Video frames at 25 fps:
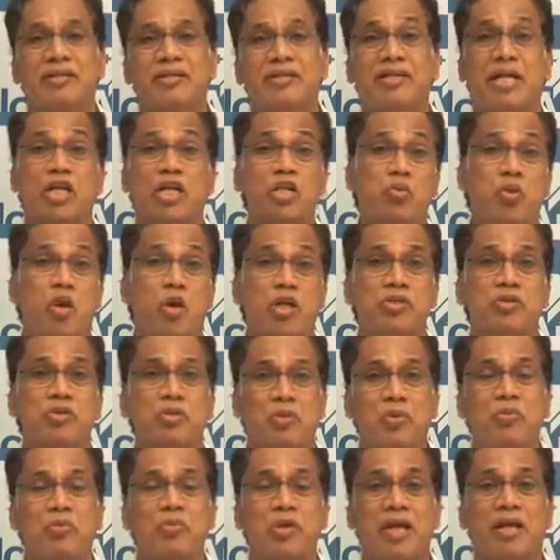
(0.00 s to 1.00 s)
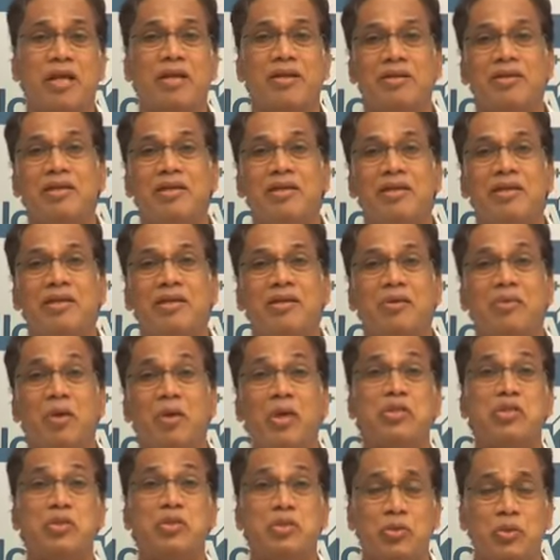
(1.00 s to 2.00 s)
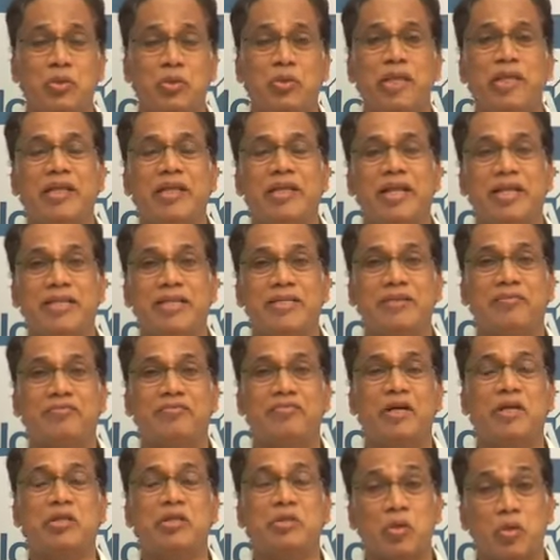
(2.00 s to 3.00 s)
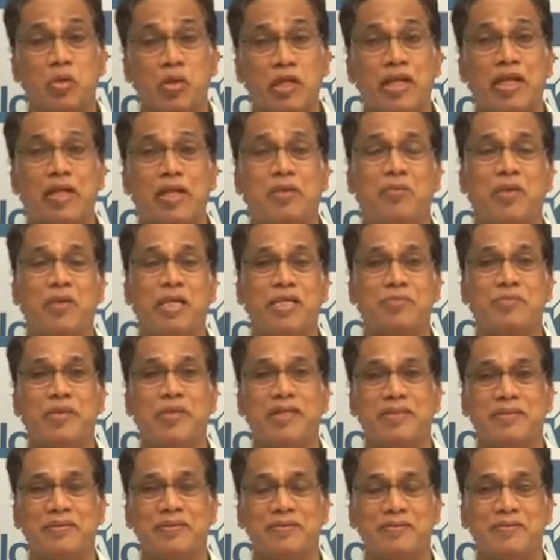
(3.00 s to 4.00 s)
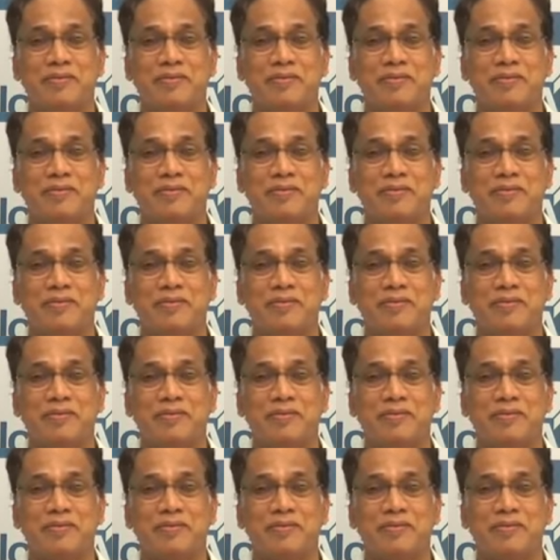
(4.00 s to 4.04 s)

That's what we are going to do in case of a total knee replacement.